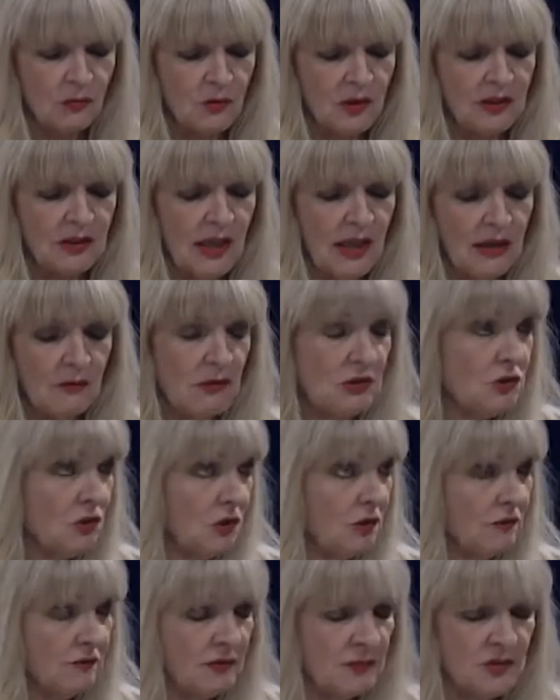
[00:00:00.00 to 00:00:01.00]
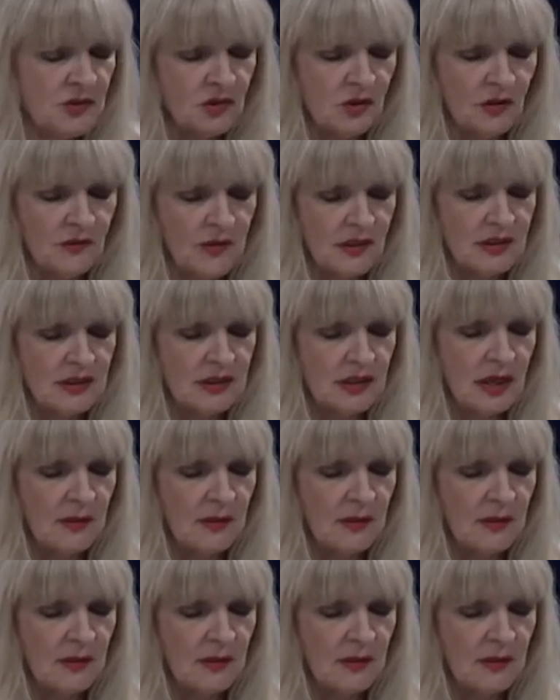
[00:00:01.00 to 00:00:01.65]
when they return from service.